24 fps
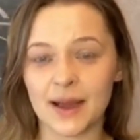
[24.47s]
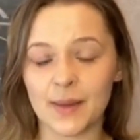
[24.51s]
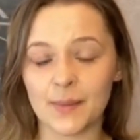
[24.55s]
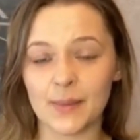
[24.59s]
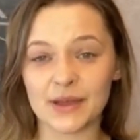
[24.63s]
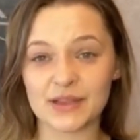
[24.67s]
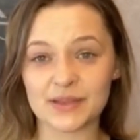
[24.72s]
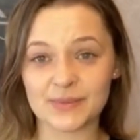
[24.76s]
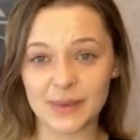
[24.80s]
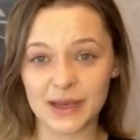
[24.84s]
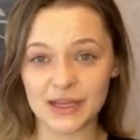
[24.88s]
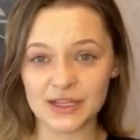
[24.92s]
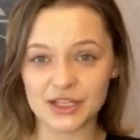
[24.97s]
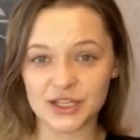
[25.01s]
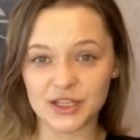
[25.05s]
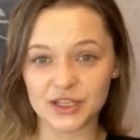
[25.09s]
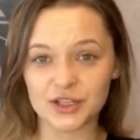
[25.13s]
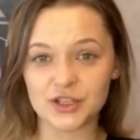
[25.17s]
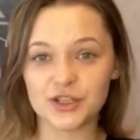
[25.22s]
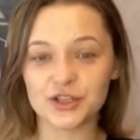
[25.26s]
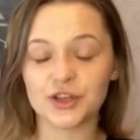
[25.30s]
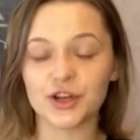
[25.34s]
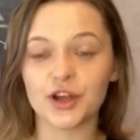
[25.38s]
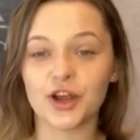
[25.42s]
especially
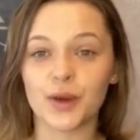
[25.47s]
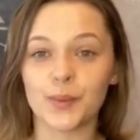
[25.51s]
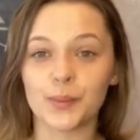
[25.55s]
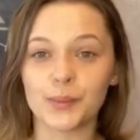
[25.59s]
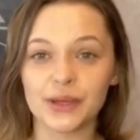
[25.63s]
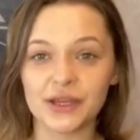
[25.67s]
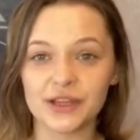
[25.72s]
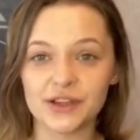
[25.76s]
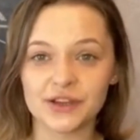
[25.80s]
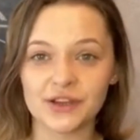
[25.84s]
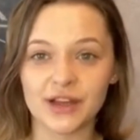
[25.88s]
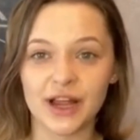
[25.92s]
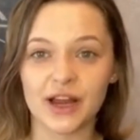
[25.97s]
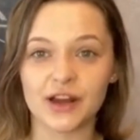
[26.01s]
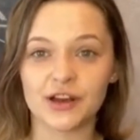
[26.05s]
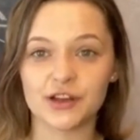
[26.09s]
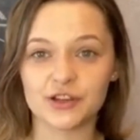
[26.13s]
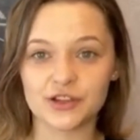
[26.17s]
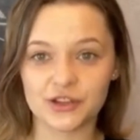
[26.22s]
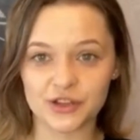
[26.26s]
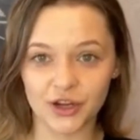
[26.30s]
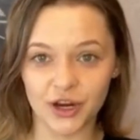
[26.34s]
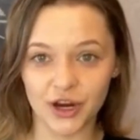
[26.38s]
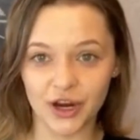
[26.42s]
sugar beet and
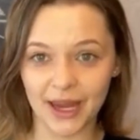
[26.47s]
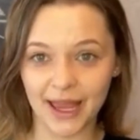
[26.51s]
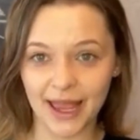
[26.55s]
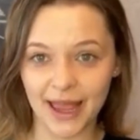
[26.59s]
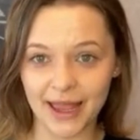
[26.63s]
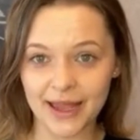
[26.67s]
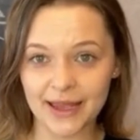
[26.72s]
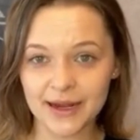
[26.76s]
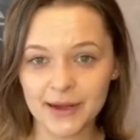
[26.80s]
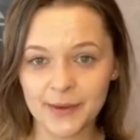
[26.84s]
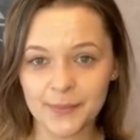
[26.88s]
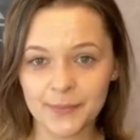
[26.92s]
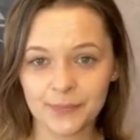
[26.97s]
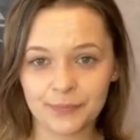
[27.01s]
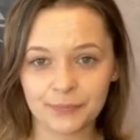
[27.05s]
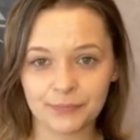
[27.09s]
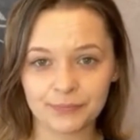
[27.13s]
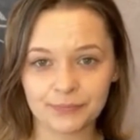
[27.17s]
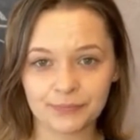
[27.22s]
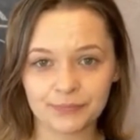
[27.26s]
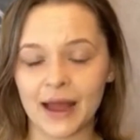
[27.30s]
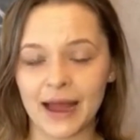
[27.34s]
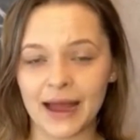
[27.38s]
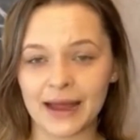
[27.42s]
sugar cane.
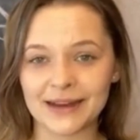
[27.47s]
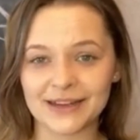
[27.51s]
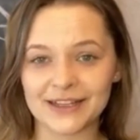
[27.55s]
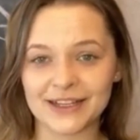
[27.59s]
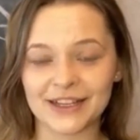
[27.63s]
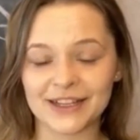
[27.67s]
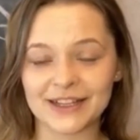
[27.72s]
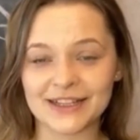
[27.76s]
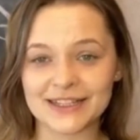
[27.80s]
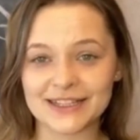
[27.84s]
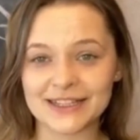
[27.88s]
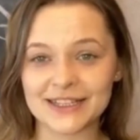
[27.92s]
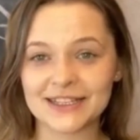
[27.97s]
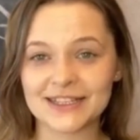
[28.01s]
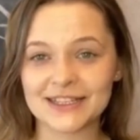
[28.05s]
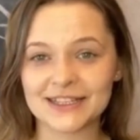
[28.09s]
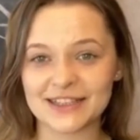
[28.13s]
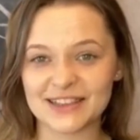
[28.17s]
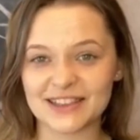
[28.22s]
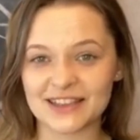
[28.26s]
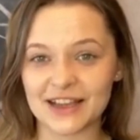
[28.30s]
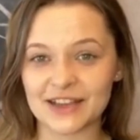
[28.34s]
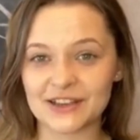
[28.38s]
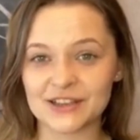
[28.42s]
And it consists
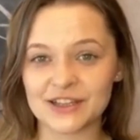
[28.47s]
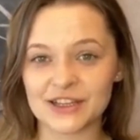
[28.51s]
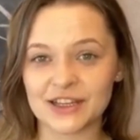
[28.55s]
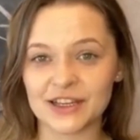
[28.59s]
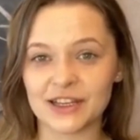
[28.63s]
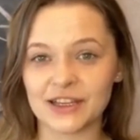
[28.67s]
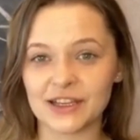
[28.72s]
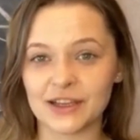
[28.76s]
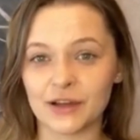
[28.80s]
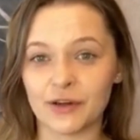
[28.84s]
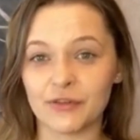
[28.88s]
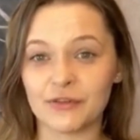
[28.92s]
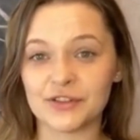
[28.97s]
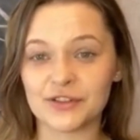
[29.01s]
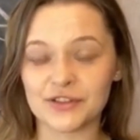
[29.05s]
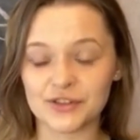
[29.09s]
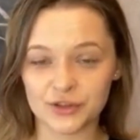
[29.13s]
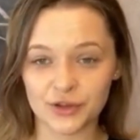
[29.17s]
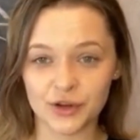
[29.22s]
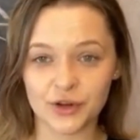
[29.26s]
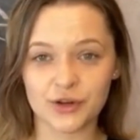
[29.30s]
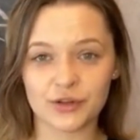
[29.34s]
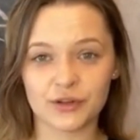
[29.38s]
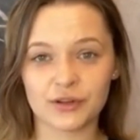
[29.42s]
essentially of
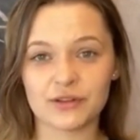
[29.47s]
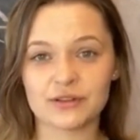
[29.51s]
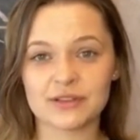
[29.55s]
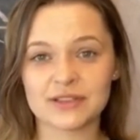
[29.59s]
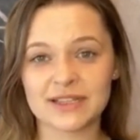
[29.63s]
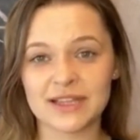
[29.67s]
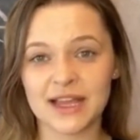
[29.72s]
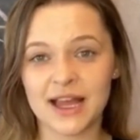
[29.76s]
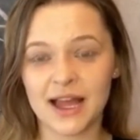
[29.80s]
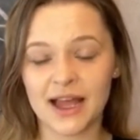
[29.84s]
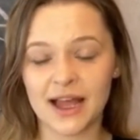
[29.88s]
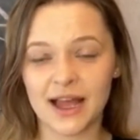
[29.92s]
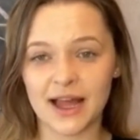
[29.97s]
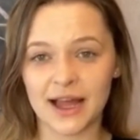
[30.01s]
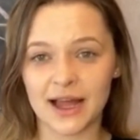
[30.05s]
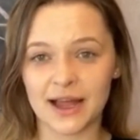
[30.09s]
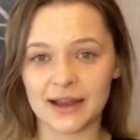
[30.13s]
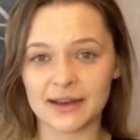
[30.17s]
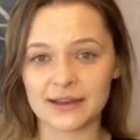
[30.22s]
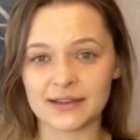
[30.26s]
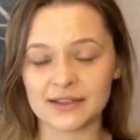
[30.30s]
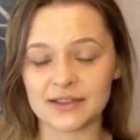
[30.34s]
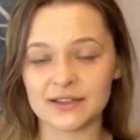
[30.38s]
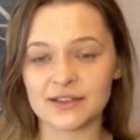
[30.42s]
sucrose,
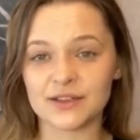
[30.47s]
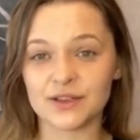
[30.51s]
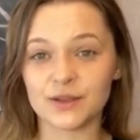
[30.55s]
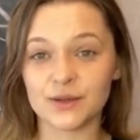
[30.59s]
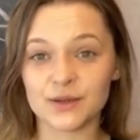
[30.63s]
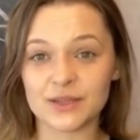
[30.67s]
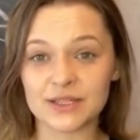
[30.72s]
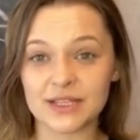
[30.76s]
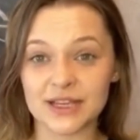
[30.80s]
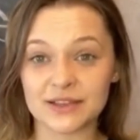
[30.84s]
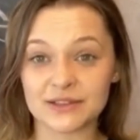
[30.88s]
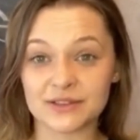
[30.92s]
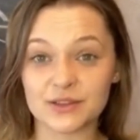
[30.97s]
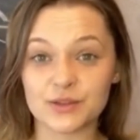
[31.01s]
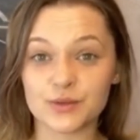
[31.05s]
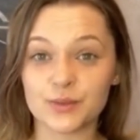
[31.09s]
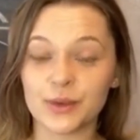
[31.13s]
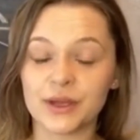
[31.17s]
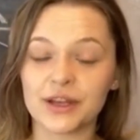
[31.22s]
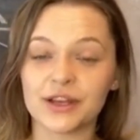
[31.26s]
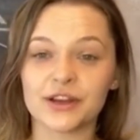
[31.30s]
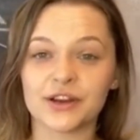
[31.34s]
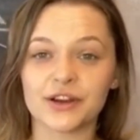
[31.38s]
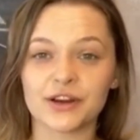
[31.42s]
and it's used as a
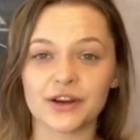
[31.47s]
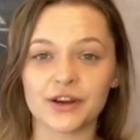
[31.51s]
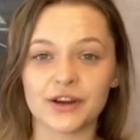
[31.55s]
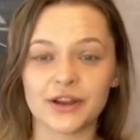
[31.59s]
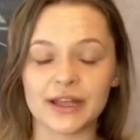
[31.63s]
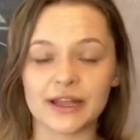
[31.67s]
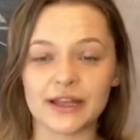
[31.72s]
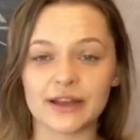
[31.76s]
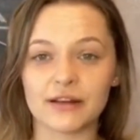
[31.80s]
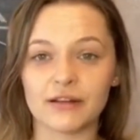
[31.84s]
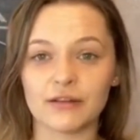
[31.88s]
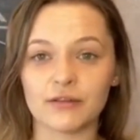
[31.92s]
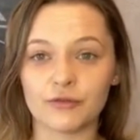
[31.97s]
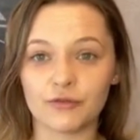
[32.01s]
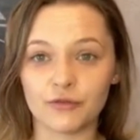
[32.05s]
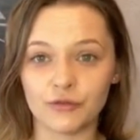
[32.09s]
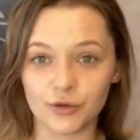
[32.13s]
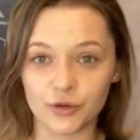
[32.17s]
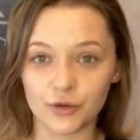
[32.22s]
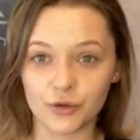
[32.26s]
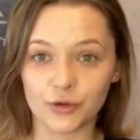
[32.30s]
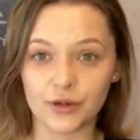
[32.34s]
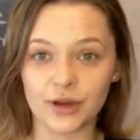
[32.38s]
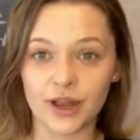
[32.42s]
sweetener in
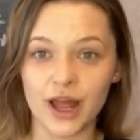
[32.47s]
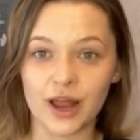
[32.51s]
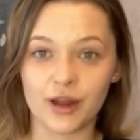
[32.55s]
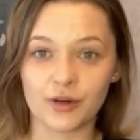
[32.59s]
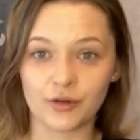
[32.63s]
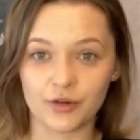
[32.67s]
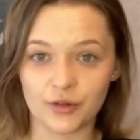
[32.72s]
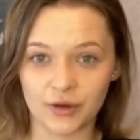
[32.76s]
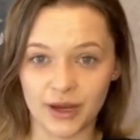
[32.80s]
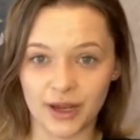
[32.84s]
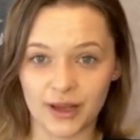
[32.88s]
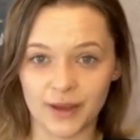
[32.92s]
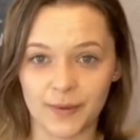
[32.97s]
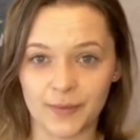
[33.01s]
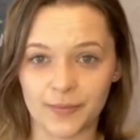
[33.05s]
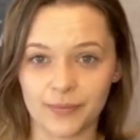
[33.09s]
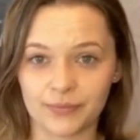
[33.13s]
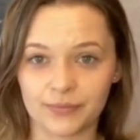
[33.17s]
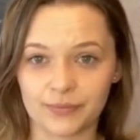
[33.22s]
food and drink.